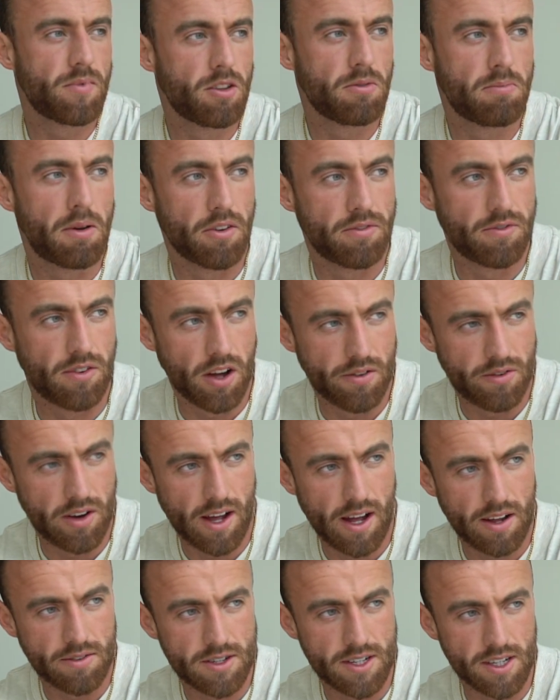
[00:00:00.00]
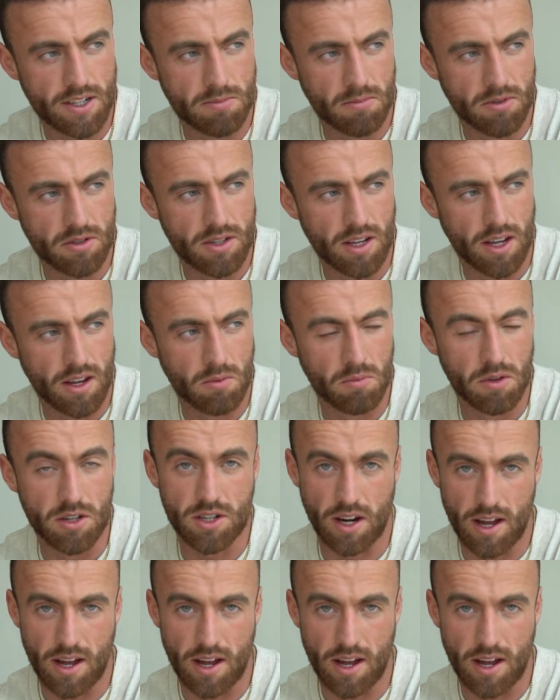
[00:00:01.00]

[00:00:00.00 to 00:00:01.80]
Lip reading: About 5.5-6 months in, which I